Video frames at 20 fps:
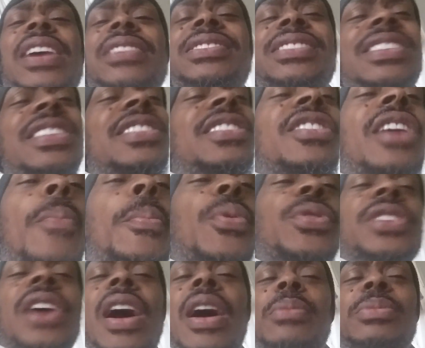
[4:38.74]
I see it a
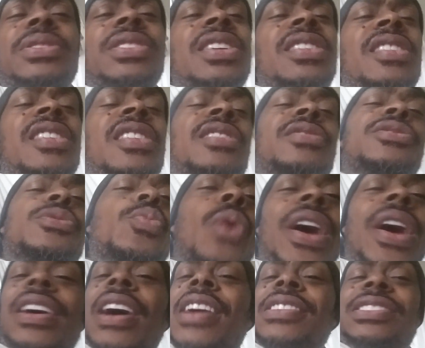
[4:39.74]
couple times. Some
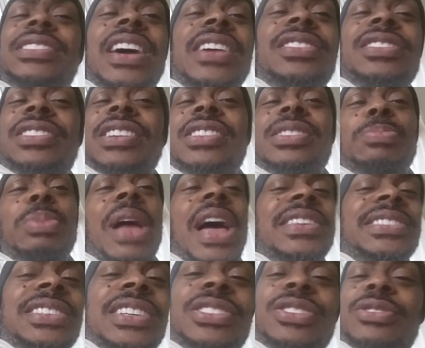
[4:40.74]
white guys dating these
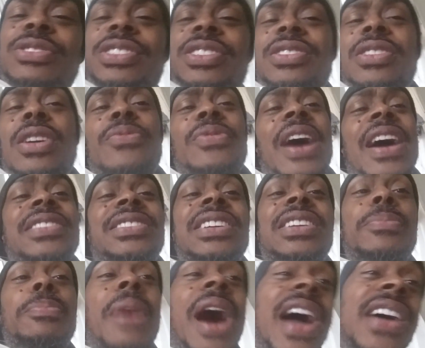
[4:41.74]
black sisters and stuff. I
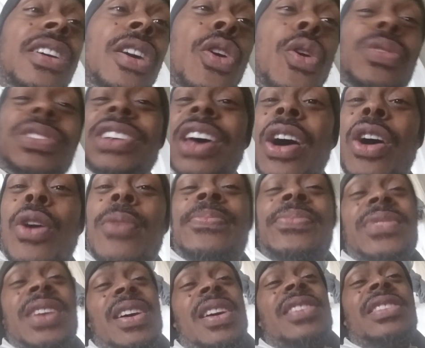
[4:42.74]
seen in Maya
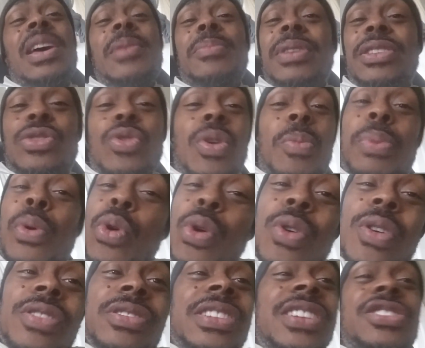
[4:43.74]
Hotel, they be doing
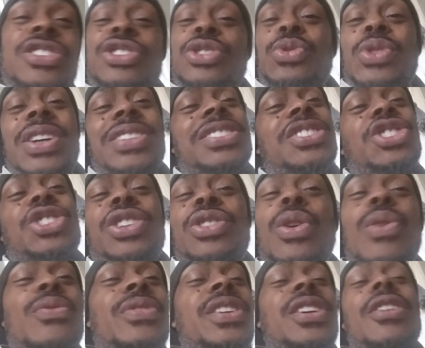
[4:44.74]
porn industries and shit
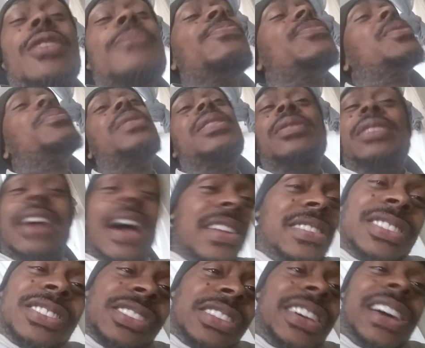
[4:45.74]
over there. They
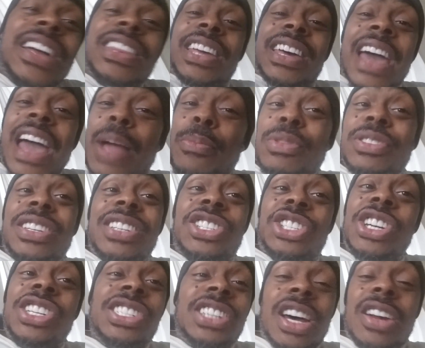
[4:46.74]
get the cameras and
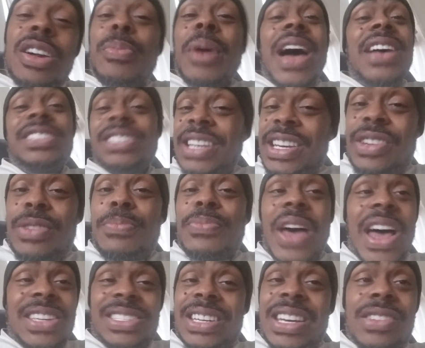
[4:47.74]
shit set up. I seen them
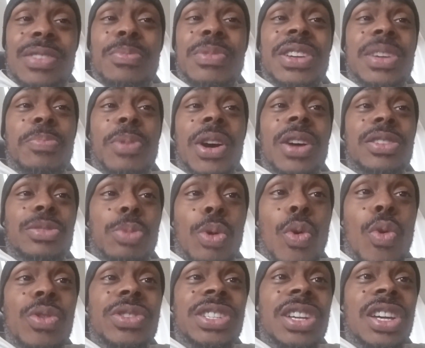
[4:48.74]
in the
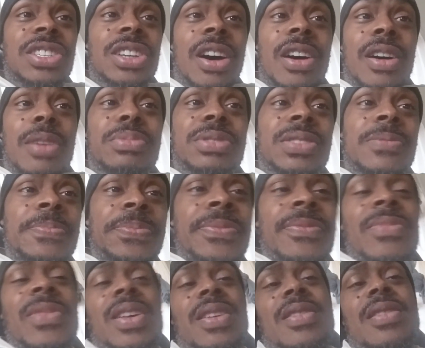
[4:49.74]
pools and the tubs,
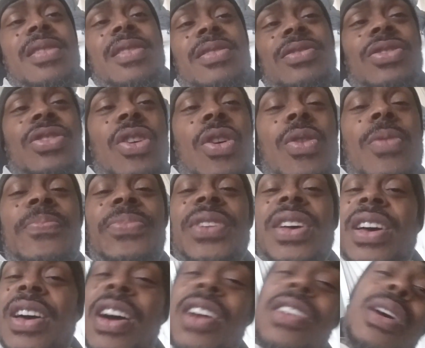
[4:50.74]

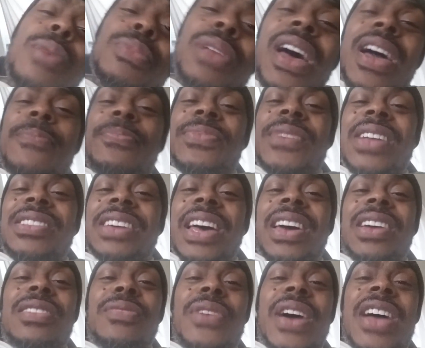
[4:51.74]
And I'm like, they
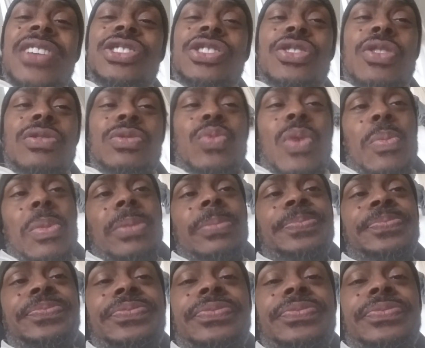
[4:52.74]
taking advantage of those women.